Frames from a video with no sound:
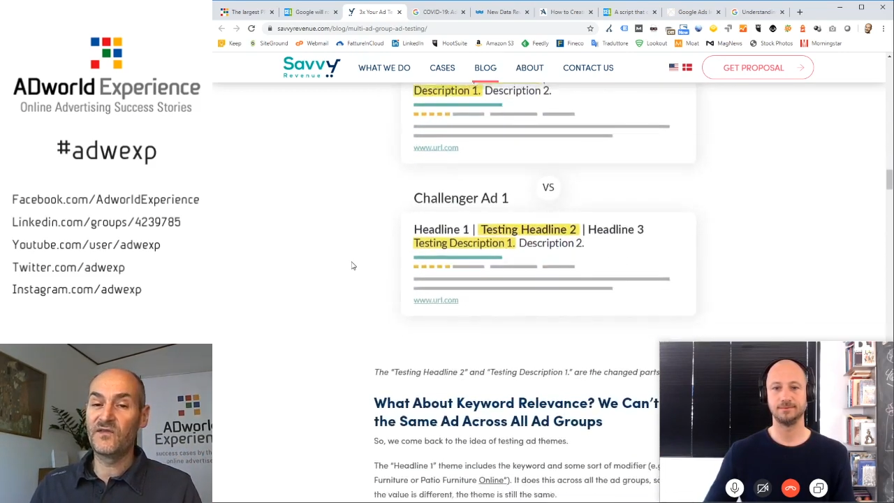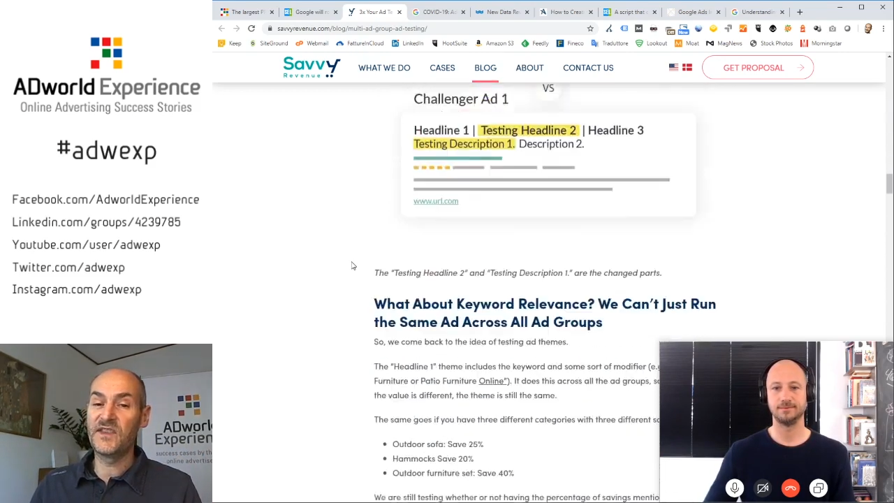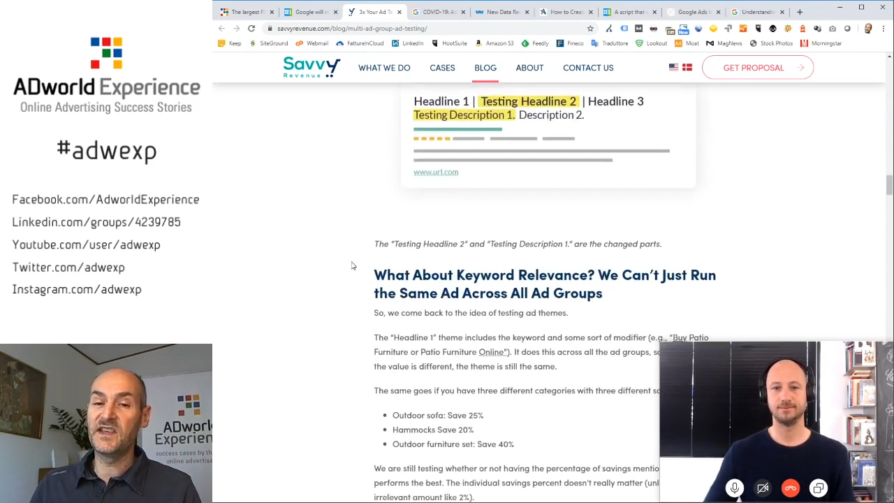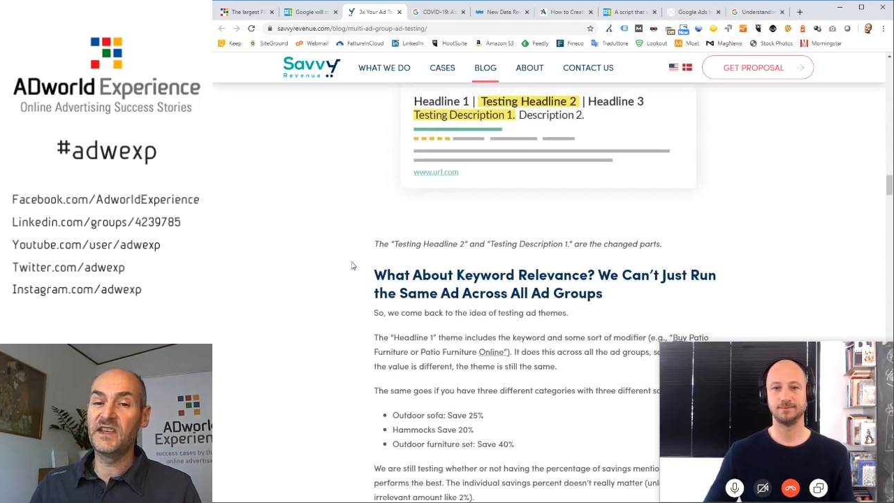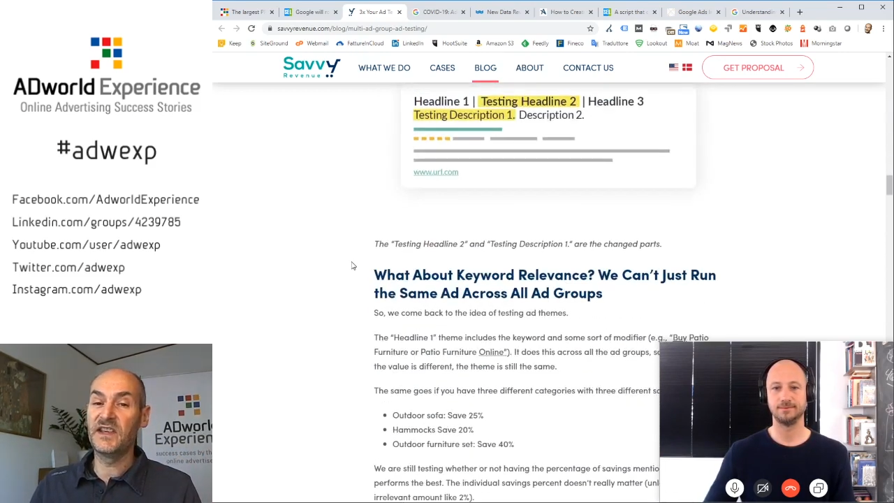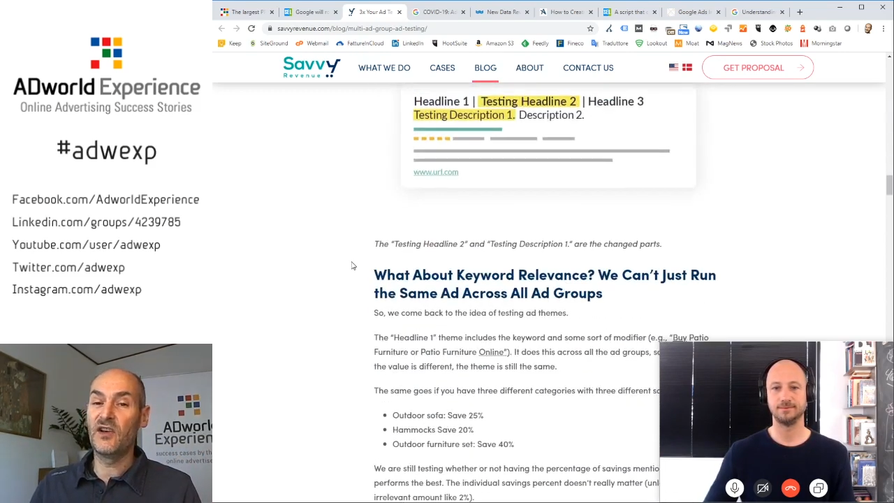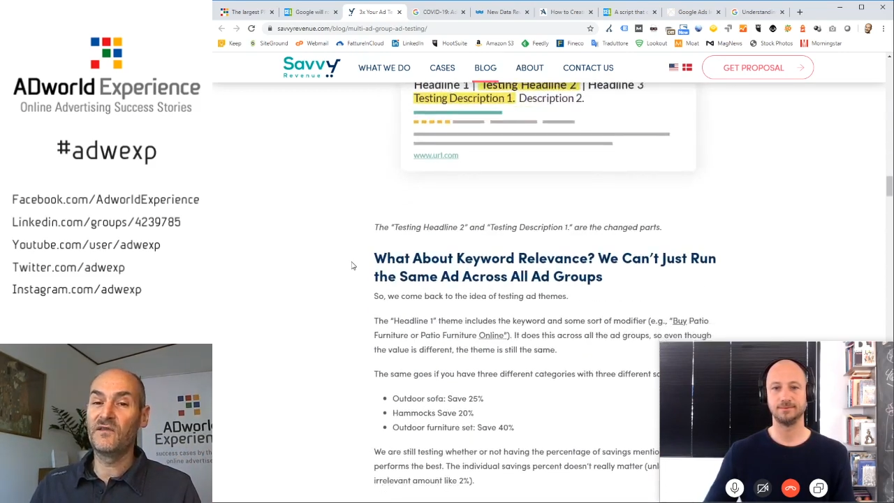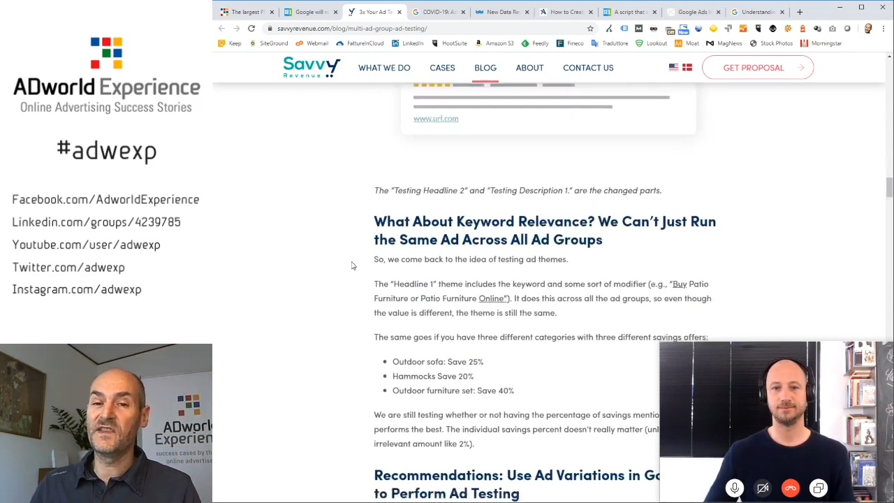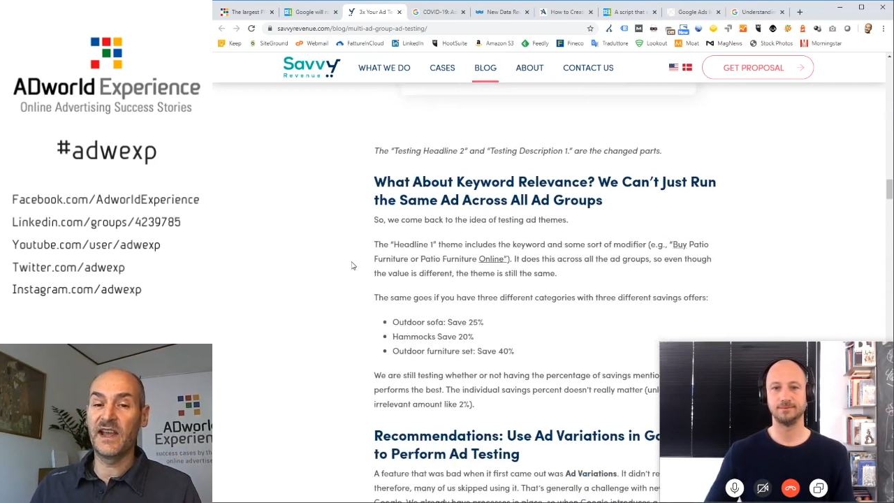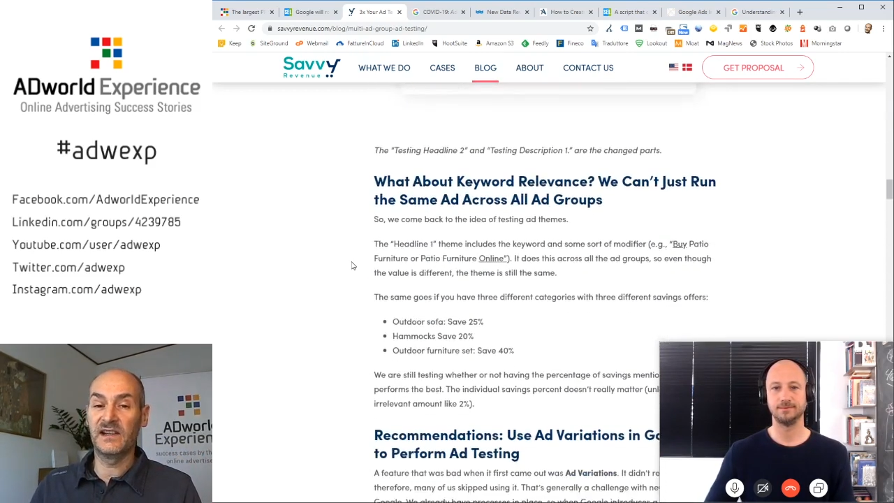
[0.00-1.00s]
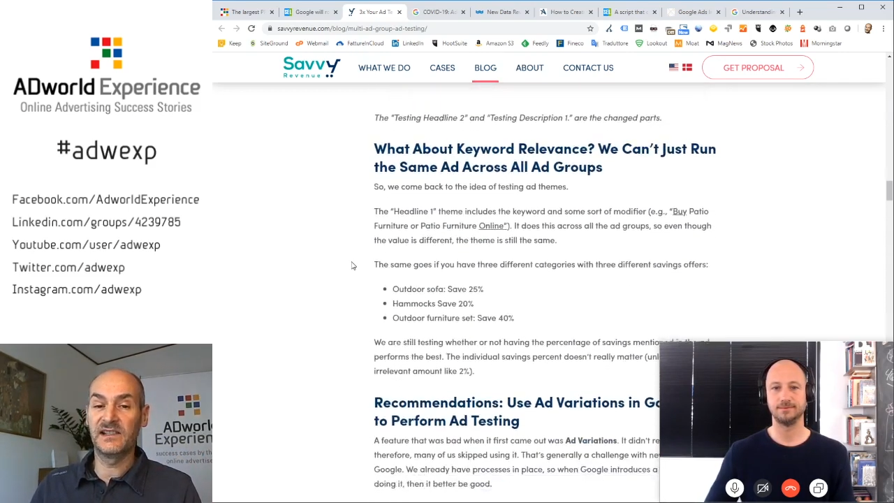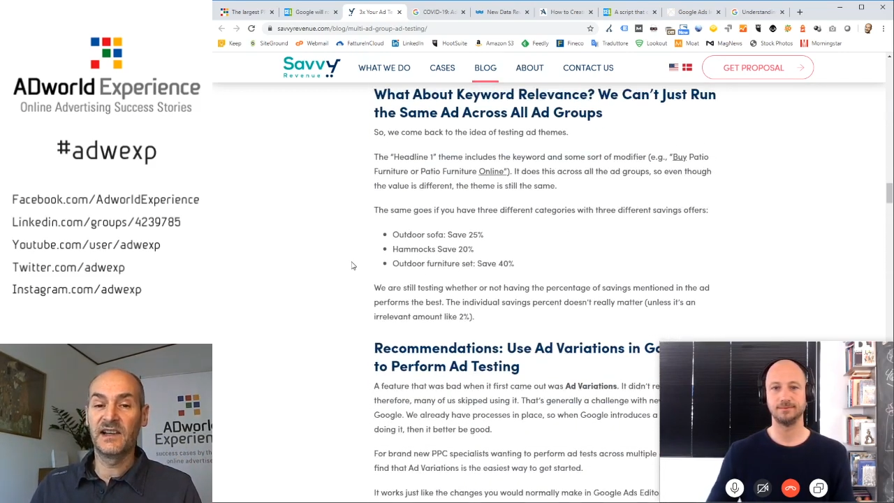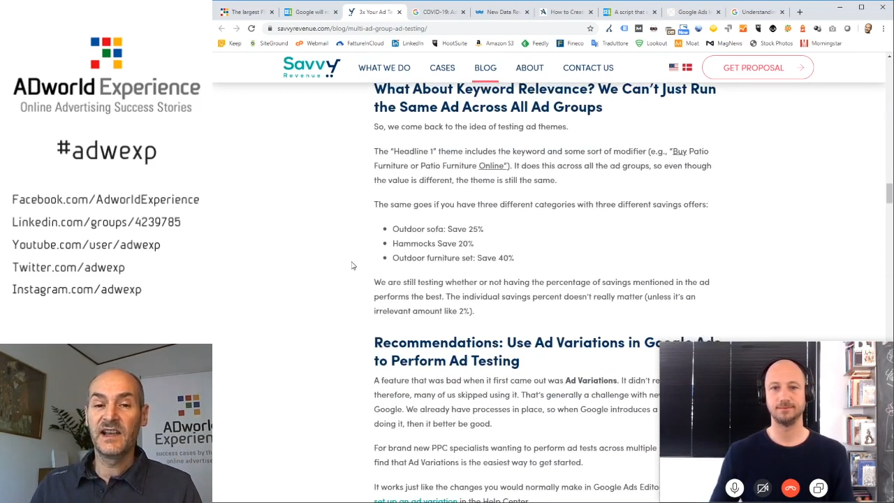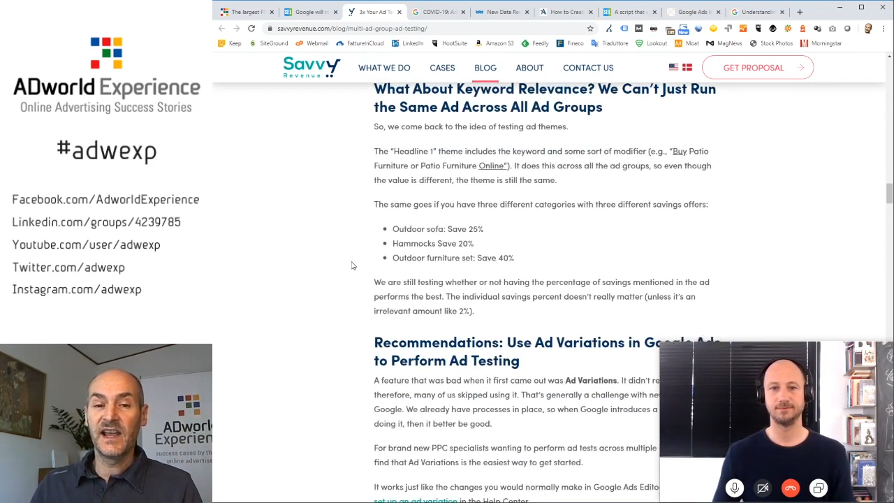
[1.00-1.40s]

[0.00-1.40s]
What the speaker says: the ads.